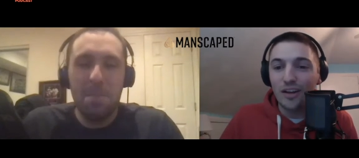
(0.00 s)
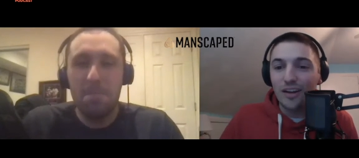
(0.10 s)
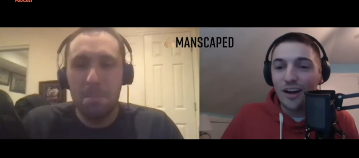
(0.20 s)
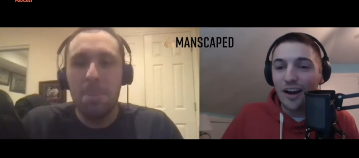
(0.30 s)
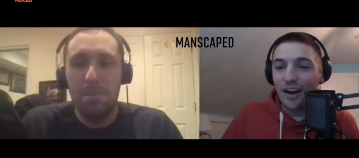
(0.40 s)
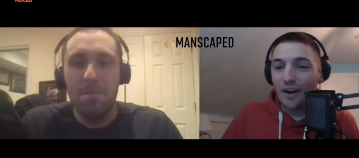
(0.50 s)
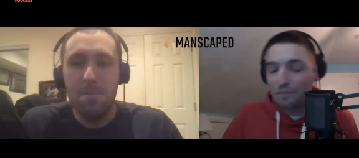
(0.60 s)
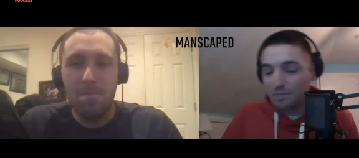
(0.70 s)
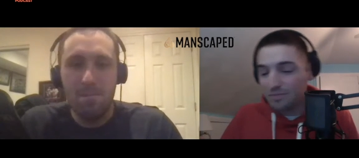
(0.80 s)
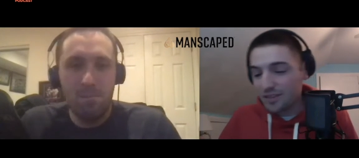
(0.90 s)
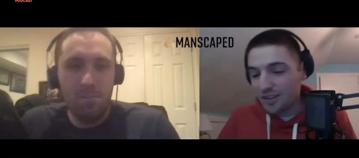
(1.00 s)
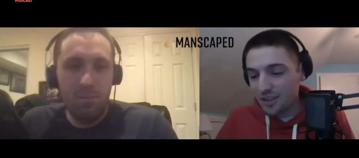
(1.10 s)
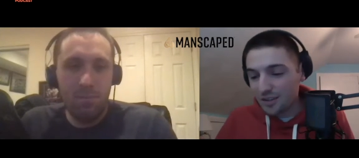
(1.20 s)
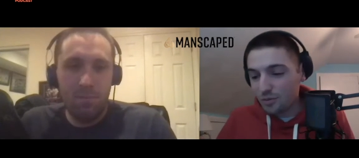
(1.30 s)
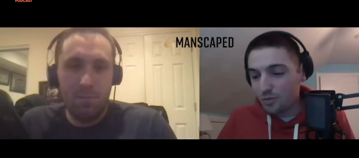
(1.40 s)
Speaker 1: Um
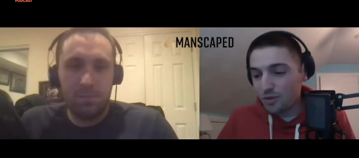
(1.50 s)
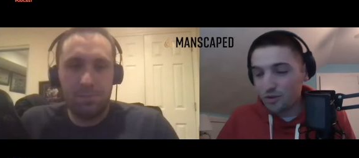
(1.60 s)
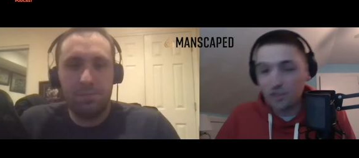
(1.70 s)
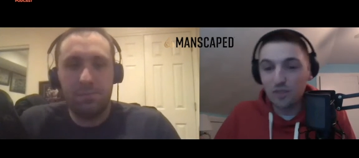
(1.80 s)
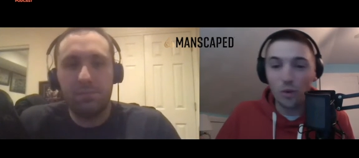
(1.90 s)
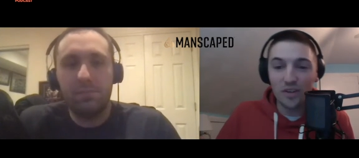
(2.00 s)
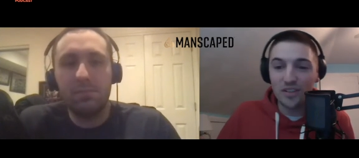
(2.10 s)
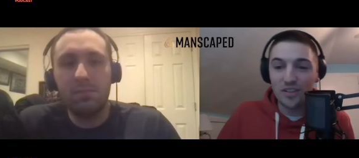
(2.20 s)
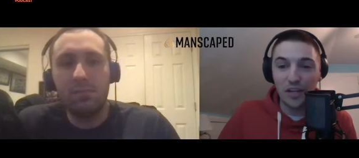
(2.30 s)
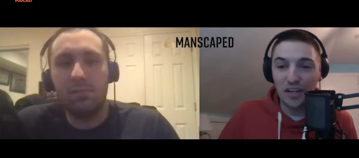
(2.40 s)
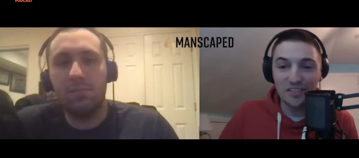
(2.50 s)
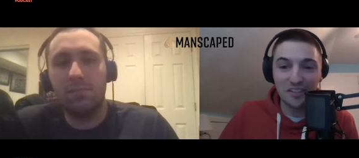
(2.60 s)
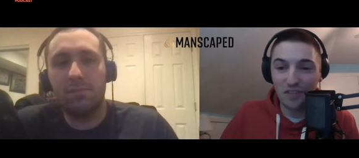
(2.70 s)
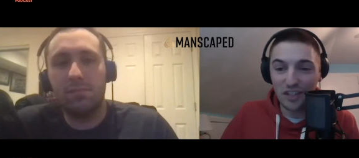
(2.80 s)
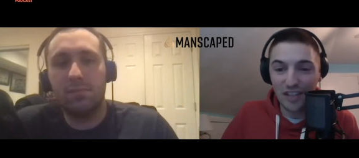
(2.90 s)
It was just some toys that we needed, stuff
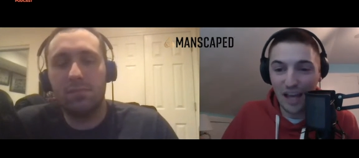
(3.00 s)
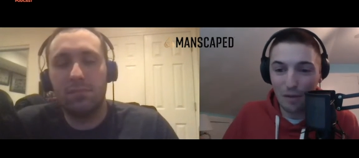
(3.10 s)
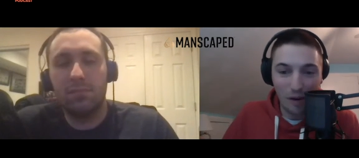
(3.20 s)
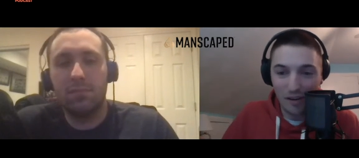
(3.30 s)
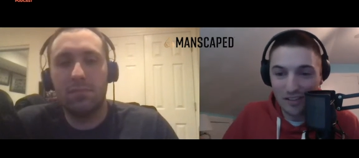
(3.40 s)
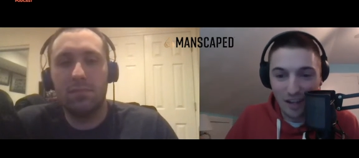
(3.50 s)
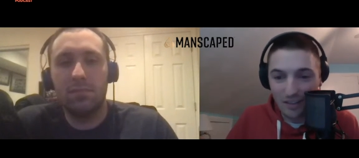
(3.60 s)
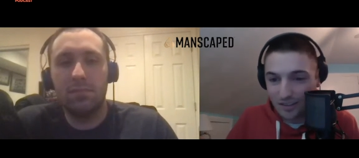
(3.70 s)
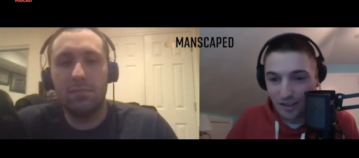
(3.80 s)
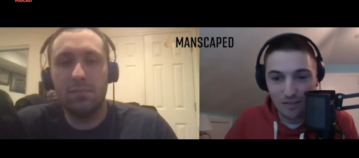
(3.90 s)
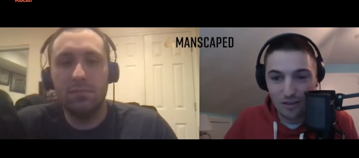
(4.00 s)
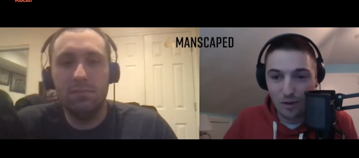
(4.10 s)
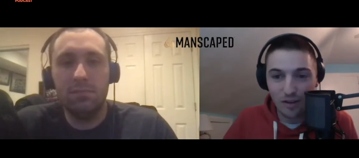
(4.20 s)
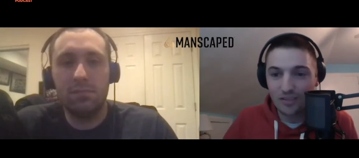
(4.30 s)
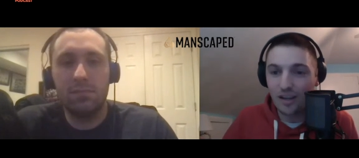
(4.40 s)
like that. My parents got her stuff. Her
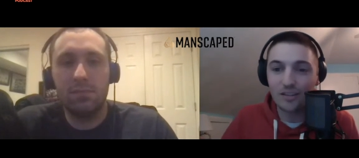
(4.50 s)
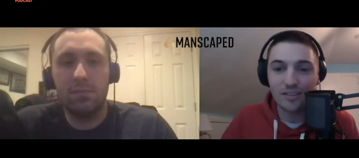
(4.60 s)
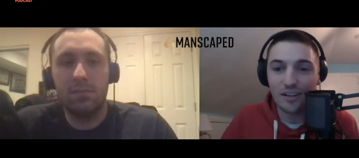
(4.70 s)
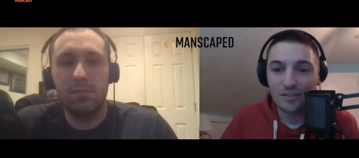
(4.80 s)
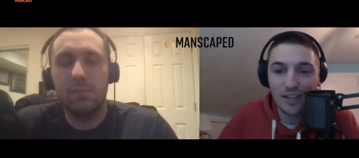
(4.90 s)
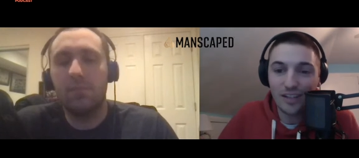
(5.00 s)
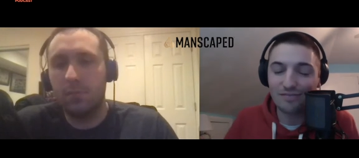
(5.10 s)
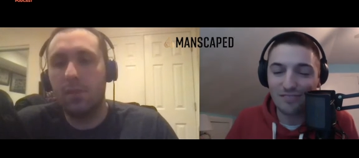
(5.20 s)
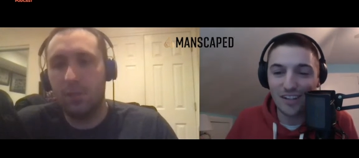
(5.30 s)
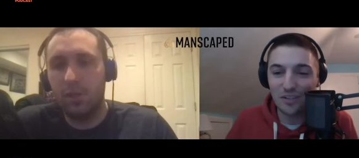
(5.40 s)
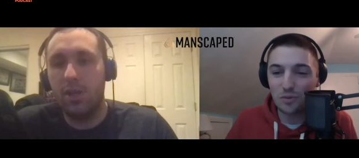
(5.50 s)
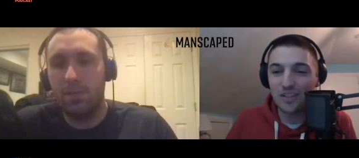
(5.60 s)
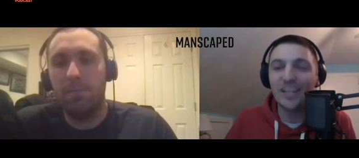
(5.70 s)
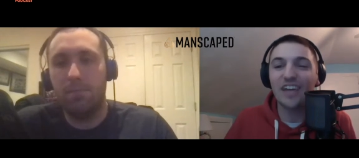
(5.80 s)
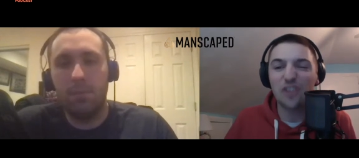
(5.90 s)
parents got her stuff. Like, it is what
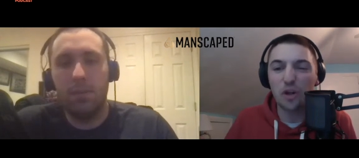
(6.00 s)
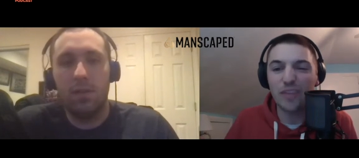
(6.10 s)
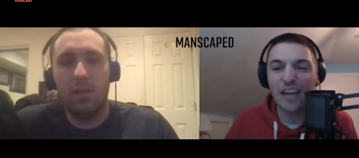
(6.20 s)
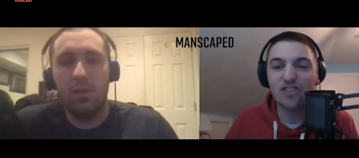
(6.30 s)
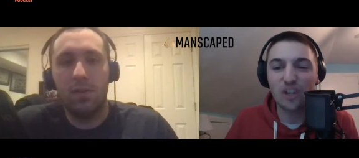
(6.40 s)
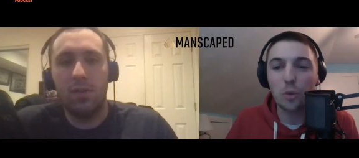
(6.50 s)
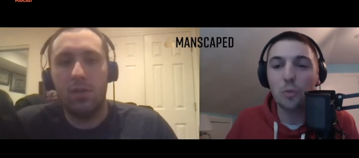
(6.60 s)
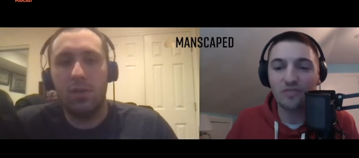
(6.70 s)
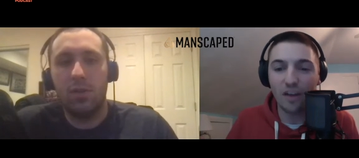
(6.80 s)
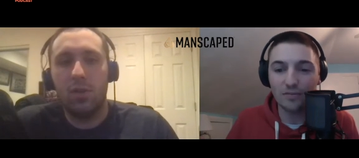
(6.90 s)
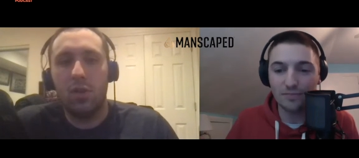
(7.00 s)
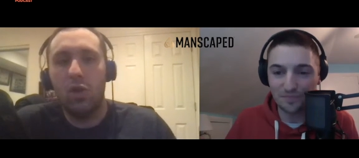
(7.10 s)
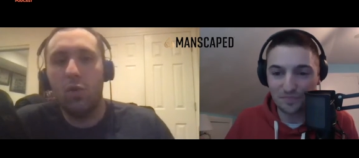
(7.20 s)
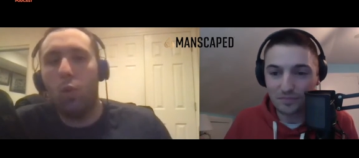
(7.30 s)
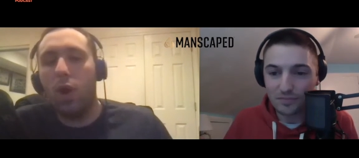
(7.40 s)
next year. Next year will be fun.
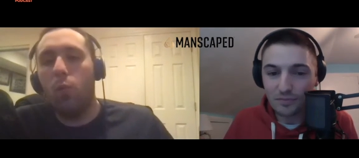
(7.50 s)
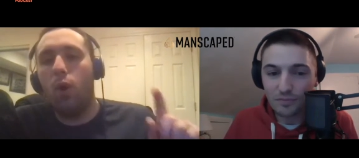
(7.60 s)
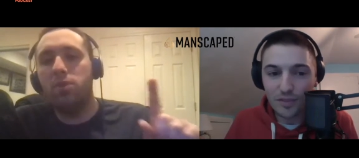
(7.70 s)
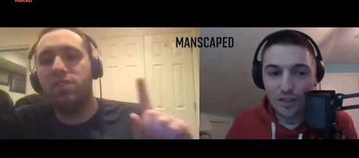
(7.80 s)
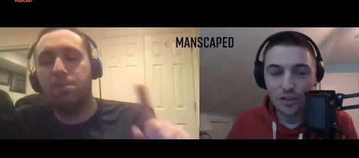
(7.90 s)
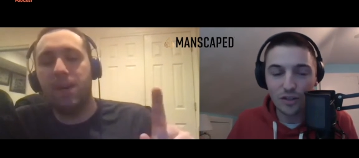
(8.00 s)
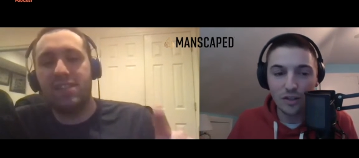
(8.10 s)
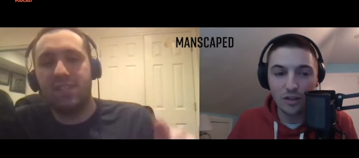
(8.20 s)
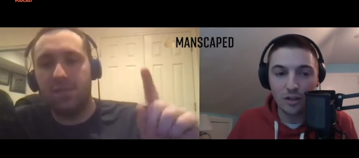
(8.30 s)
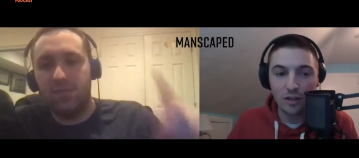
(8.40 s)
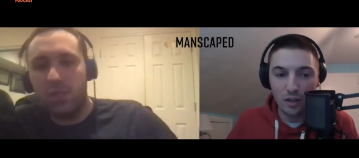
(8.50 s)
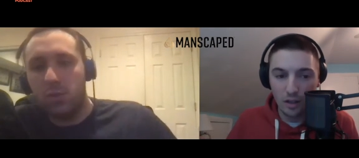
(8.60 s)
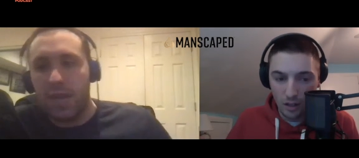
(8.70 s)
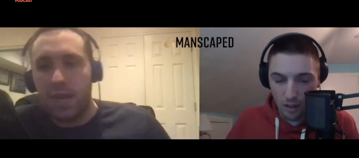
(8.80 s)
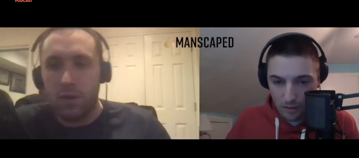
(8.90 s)
What What was the best gift that you
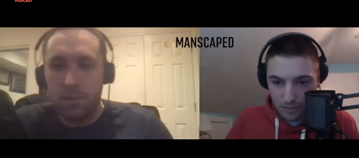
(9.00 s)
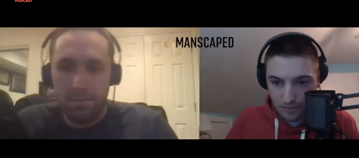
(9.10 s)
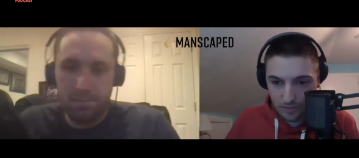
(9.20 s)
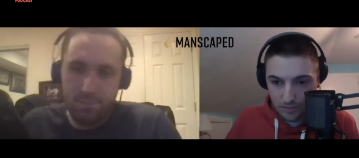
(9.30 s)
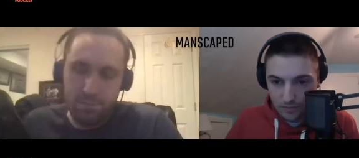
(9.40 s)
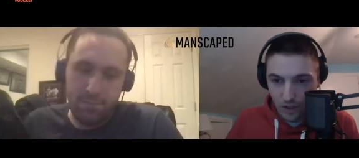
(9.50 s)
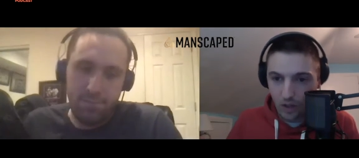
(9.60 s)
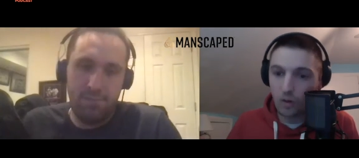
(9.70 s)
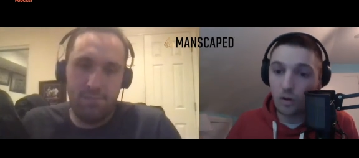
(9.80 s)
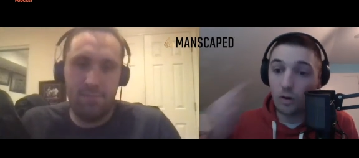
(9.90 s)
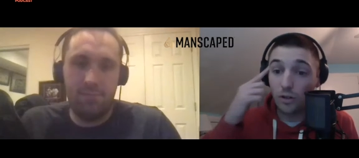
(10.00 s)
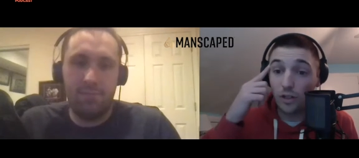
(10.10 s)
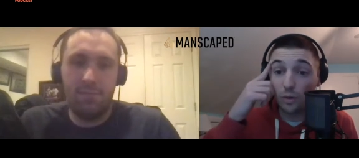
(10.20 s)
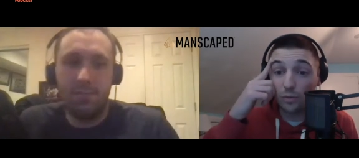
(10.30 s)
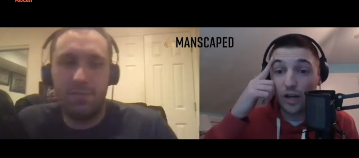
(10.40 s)
gave her? Oh, you know what
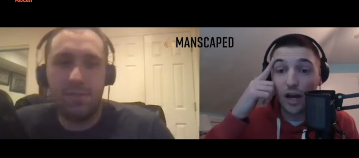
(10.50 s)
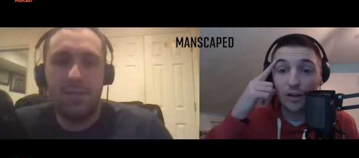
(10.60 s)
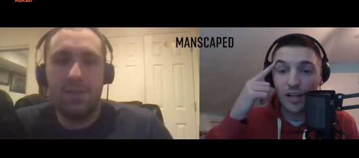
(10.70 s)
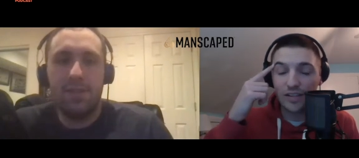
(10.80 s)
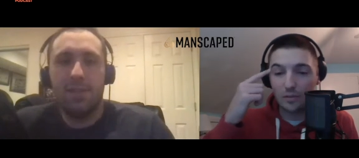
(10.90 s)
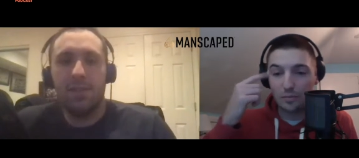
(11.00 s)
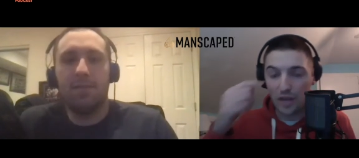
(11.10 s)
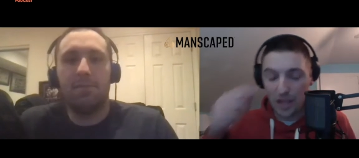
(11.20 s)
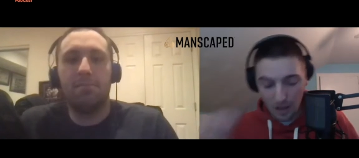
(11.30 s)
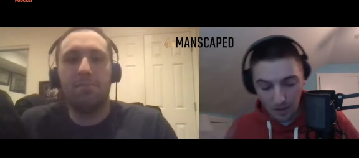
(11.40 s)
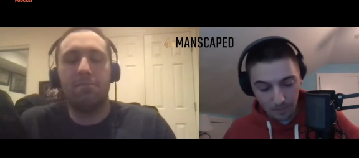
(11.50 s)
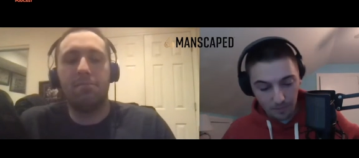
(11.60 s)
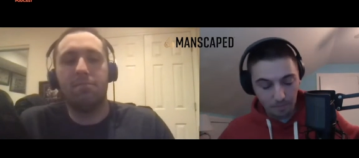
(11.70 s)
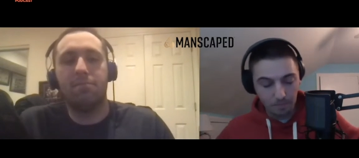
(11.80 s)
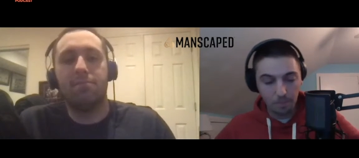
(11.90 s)
we got her? It's a big,
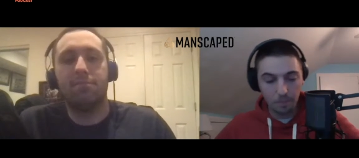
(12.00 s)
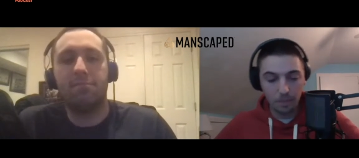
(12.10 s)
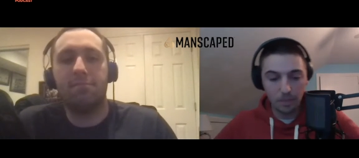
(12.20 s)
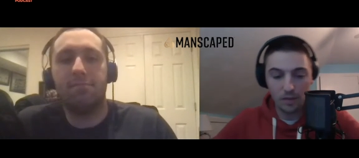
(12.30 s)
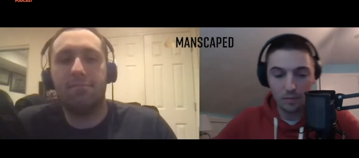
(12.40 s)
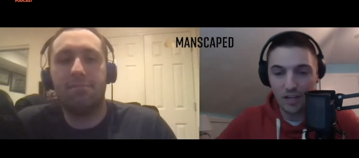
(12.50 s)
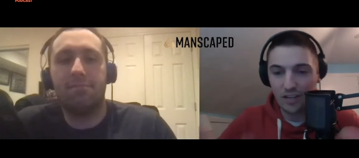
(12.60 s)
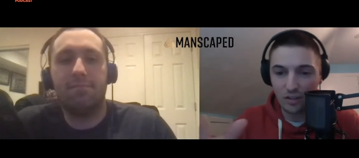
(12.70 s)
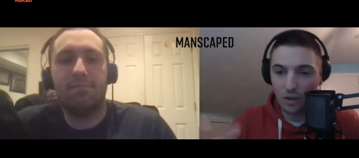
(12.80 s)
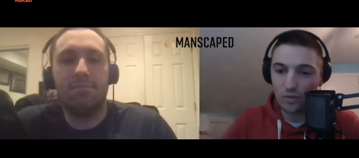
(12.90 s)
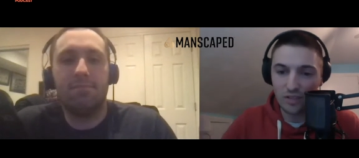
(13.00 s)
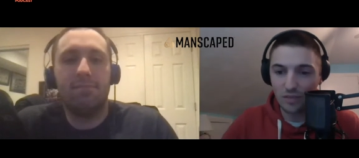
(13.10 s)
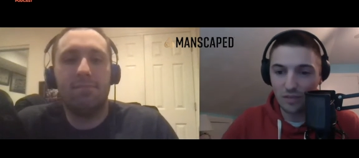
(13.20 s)
besides clothes, because my